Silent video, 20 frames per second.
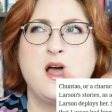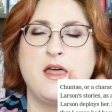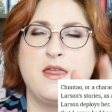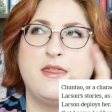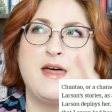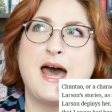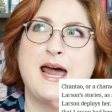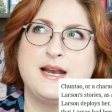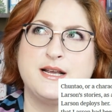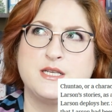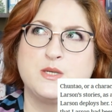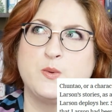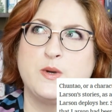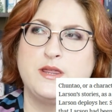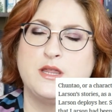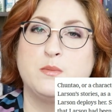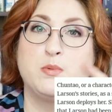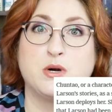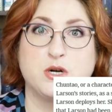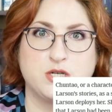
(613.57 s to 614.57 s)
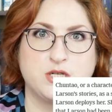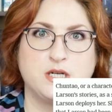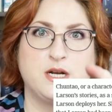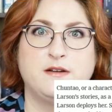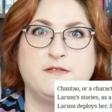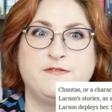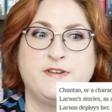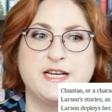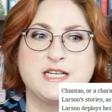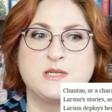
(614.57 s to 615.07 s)
That is when the person
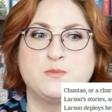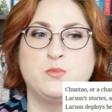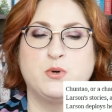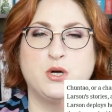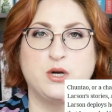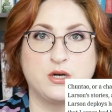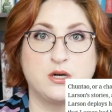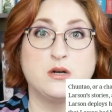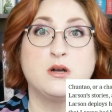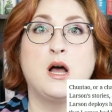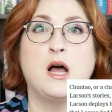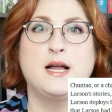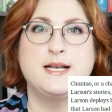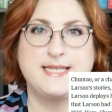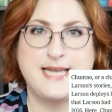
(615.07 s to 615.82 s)
on Facebook uh,